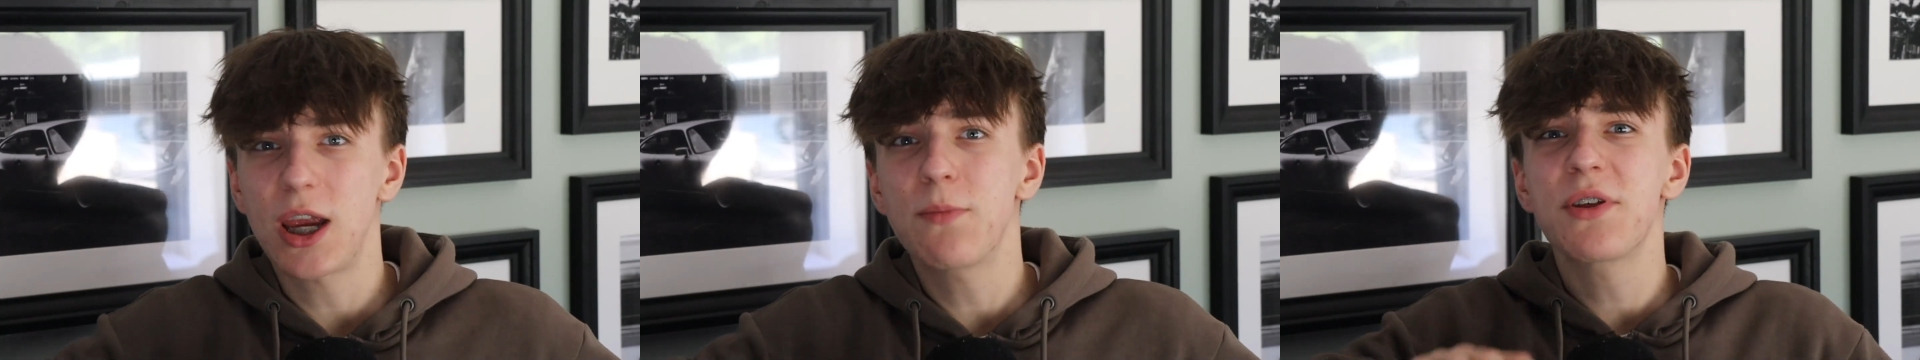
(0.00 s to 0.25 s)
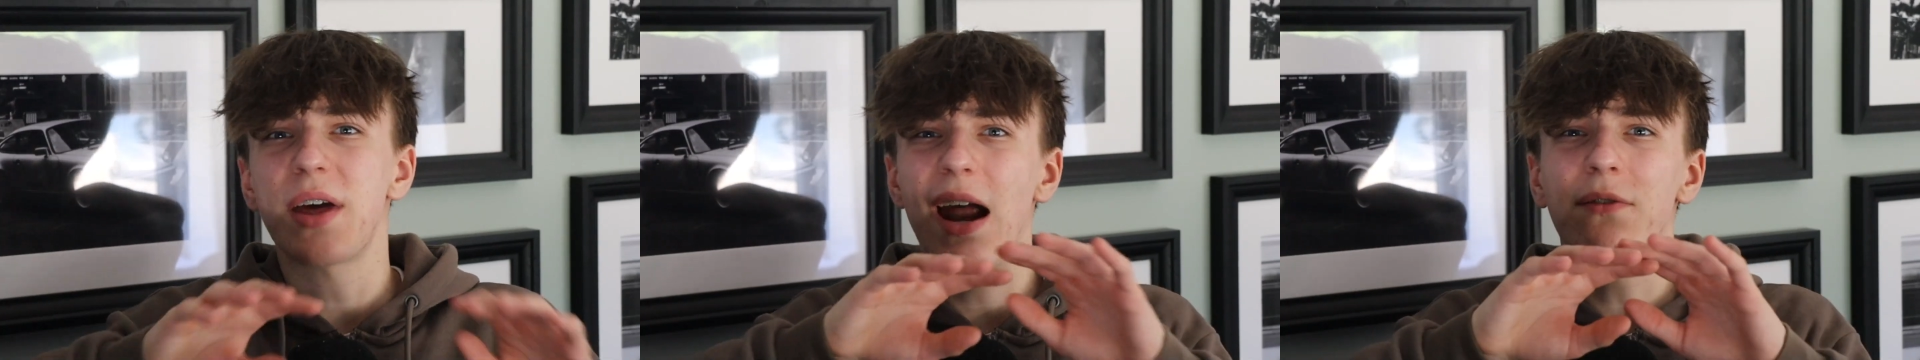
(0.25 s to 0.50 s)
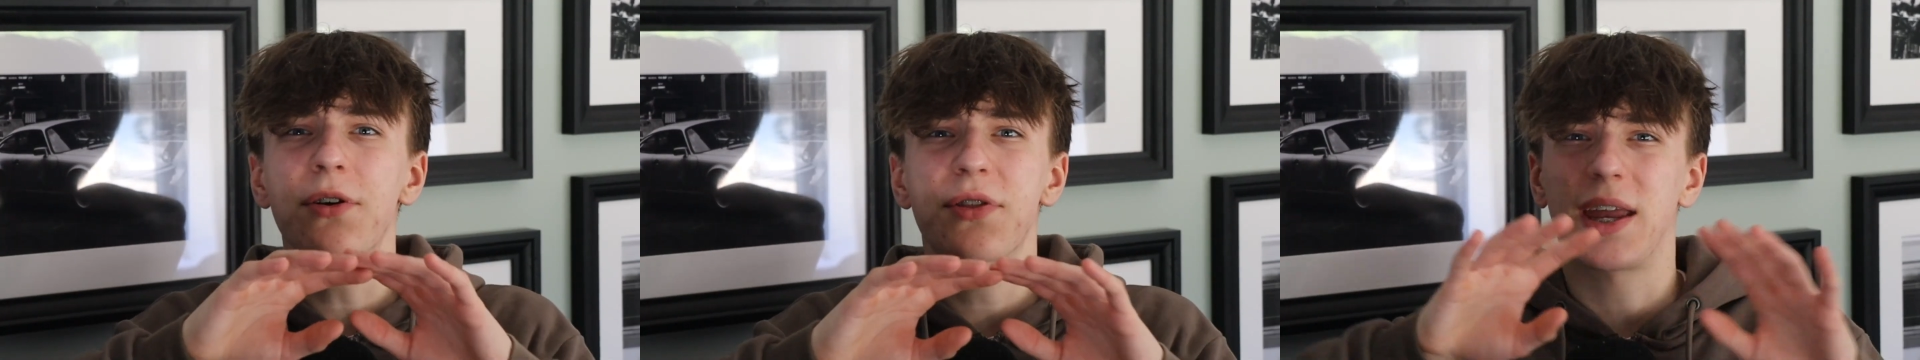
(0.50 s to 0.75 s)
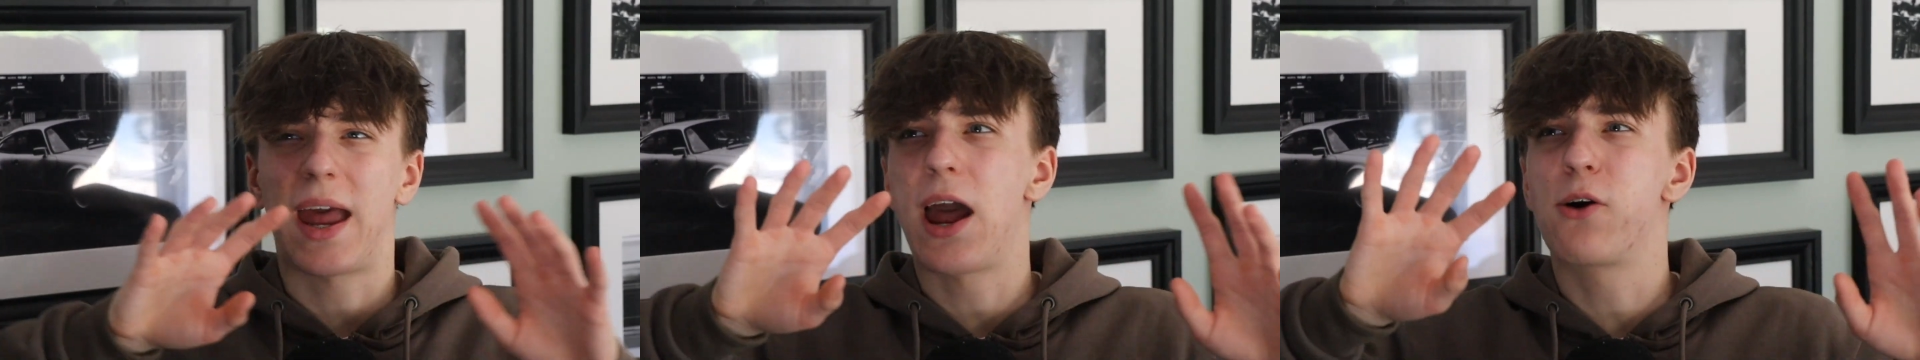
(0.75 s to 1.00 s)
with
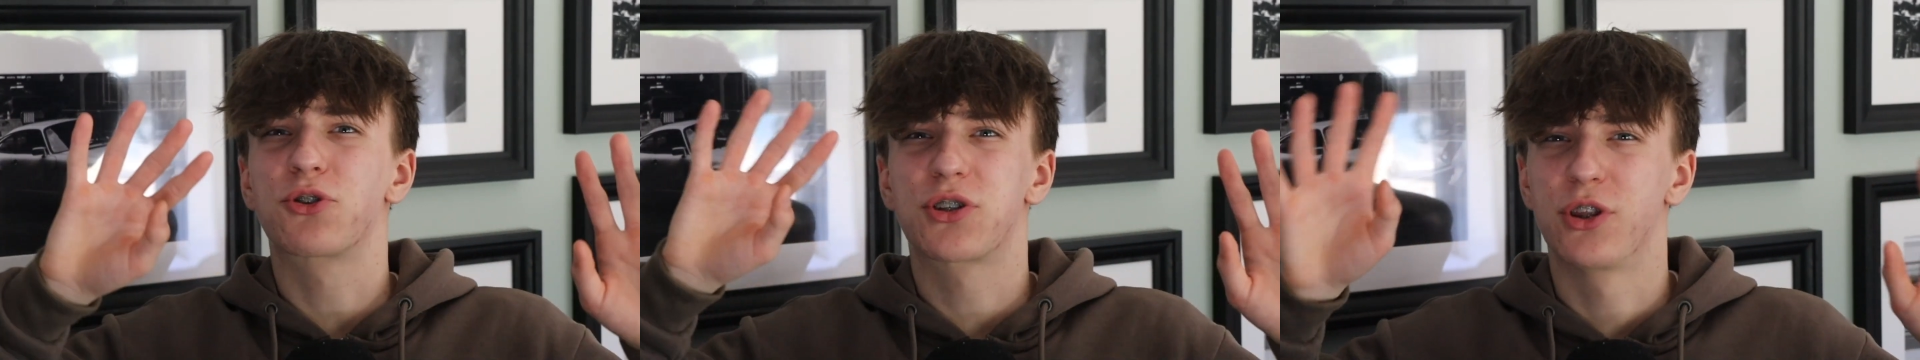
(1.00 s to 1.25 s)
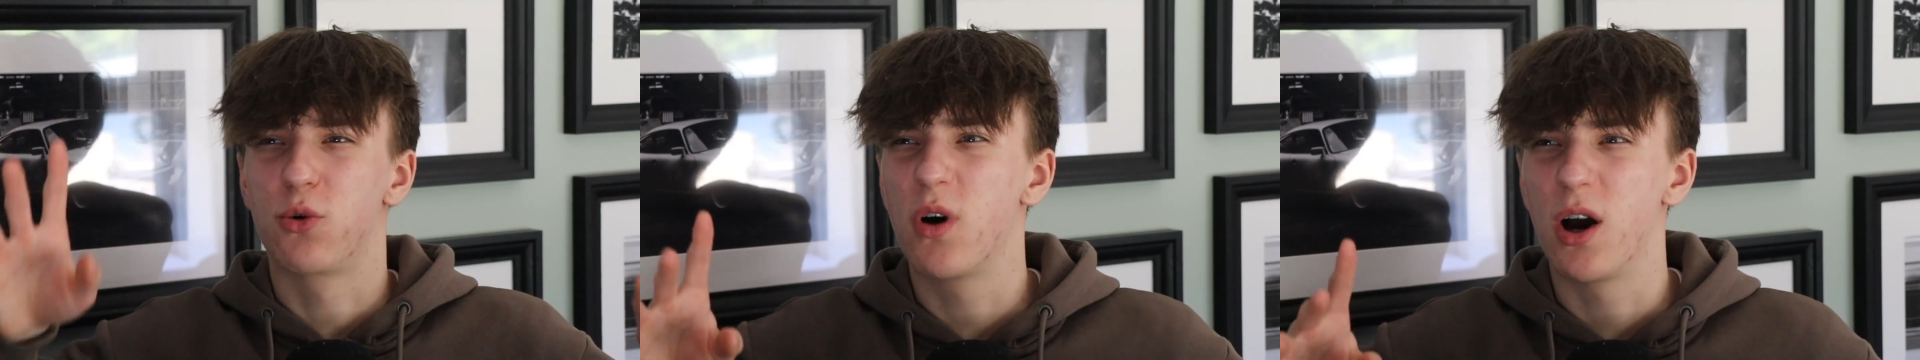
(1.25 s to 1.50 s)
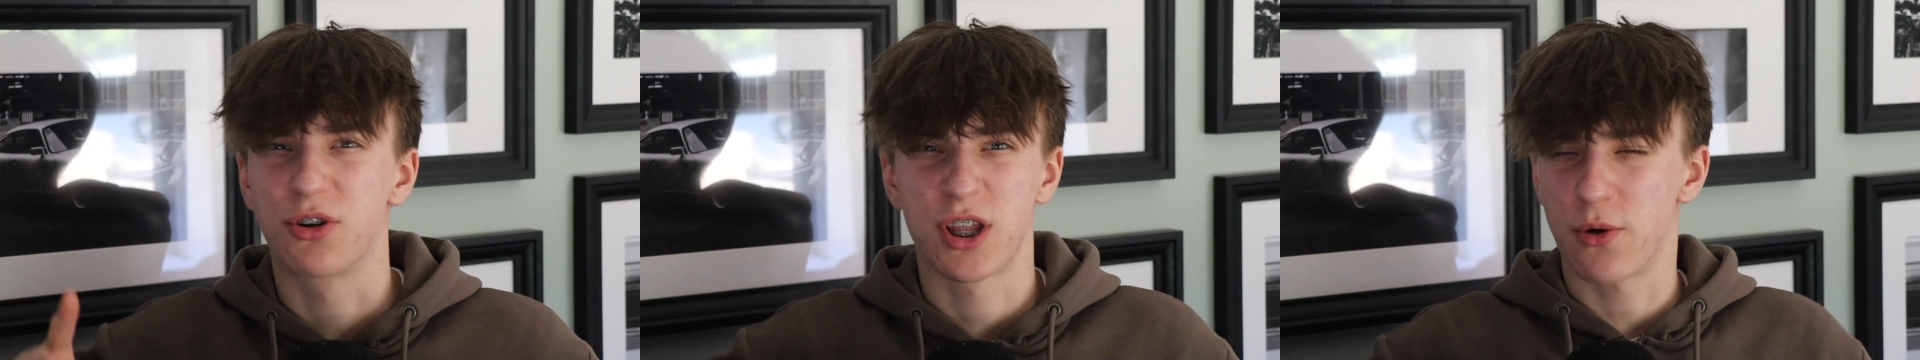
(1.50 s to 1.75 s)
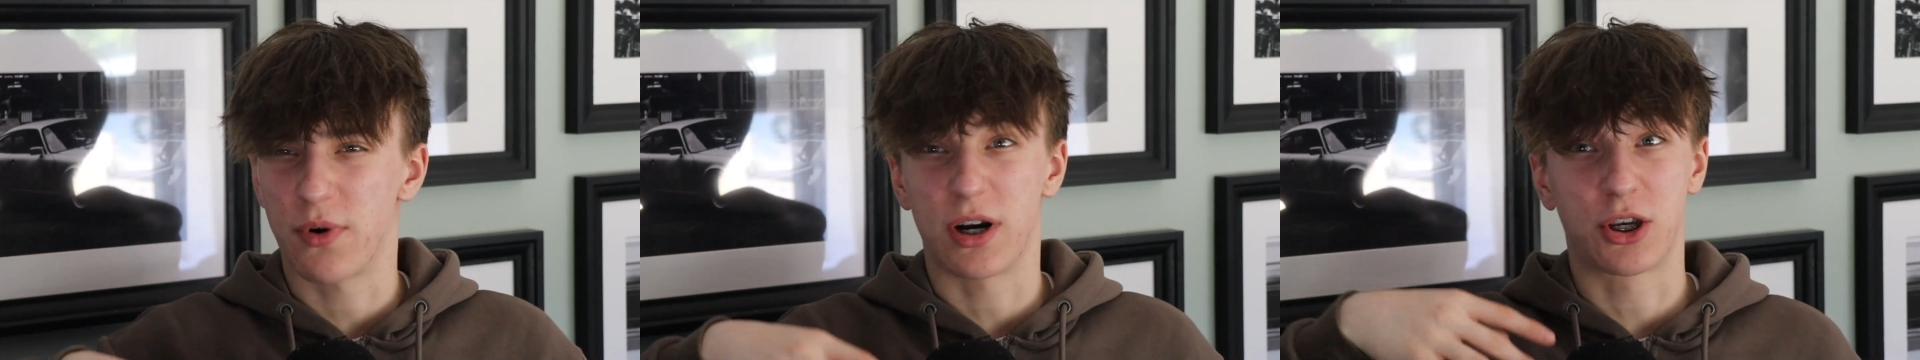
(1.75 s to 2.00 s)
everything else in the world,
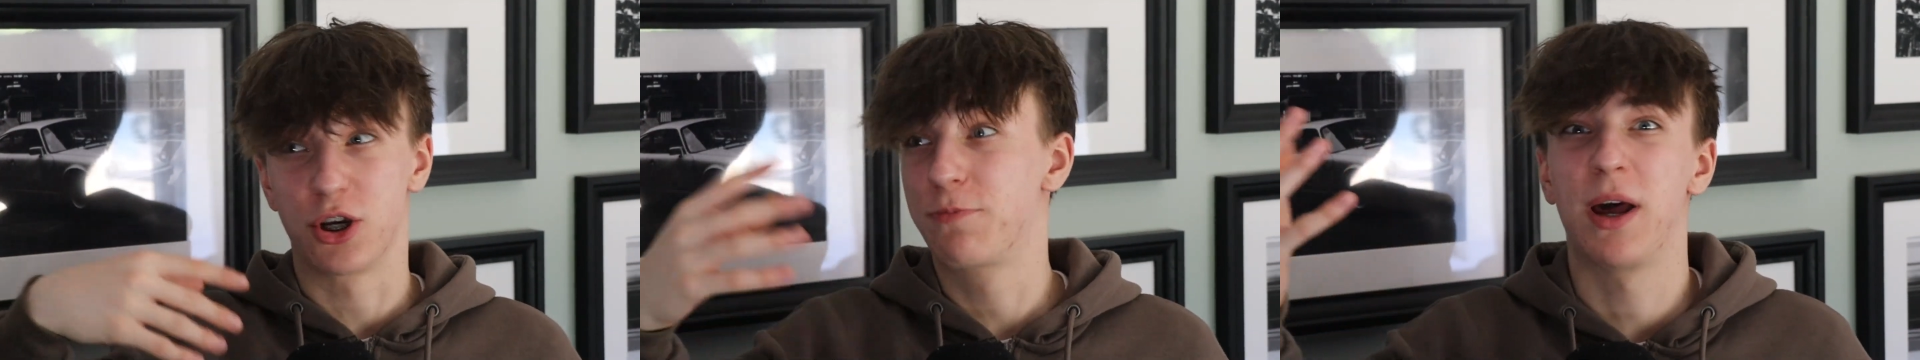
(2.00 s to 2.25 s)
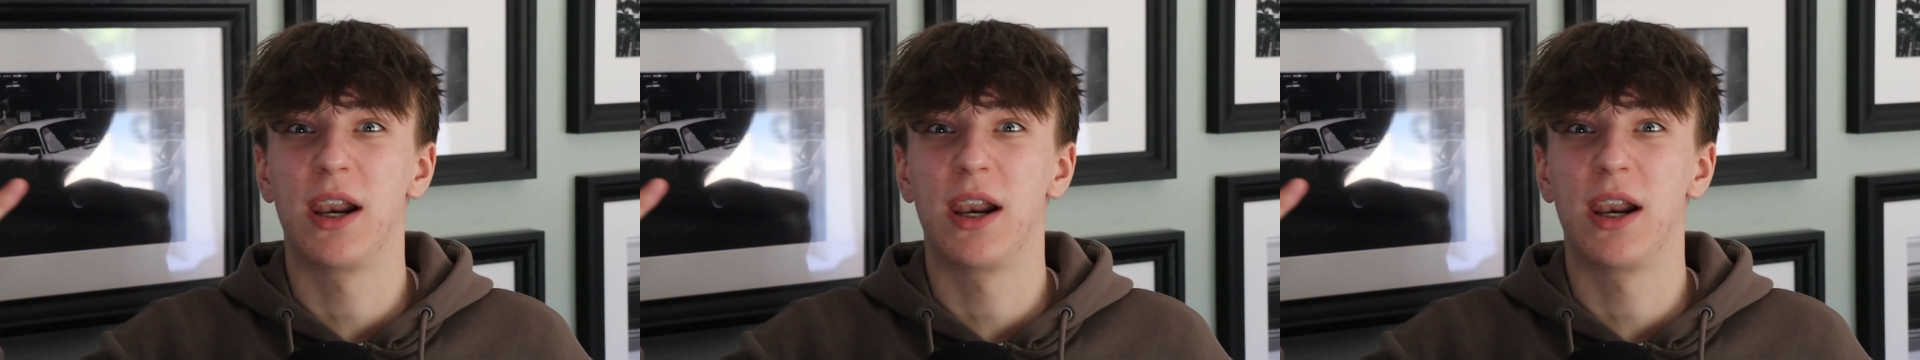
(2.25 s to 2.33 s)
there are good